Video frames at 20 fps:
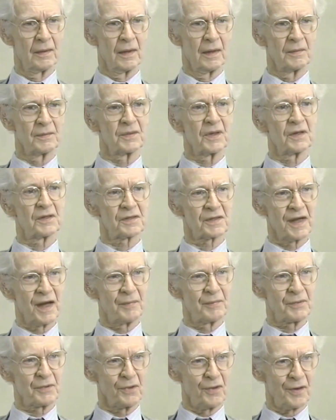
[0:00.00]
I've just
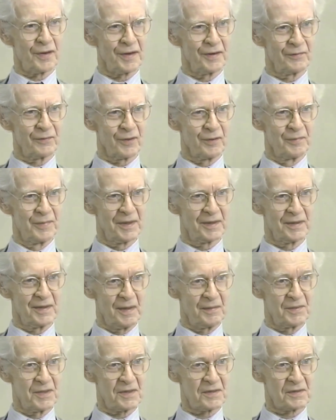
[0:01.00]
stopped talking for a bit and
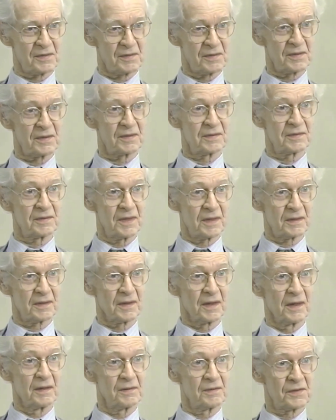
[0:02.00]
I'm just sit
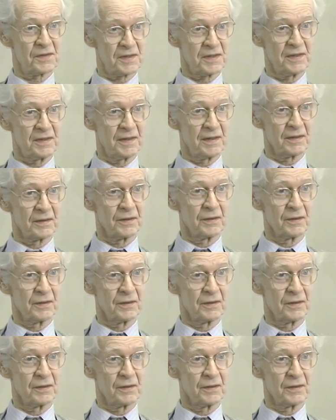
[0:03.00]
there seeing